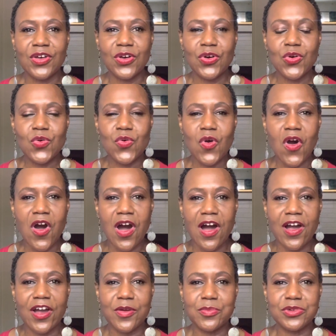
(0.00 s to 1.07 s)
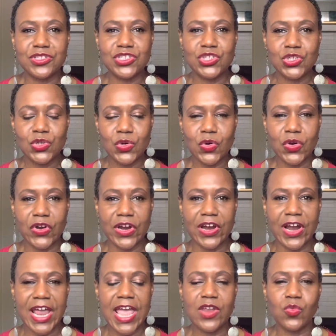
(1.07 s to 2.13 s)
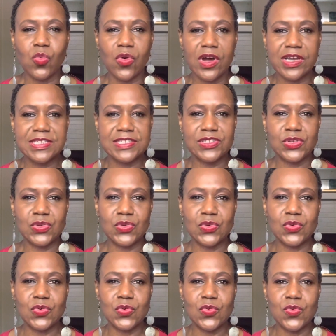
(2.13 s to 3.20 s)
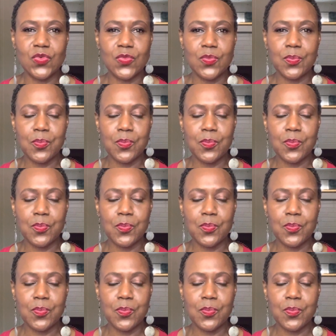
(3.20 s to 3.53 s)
who are mature and want to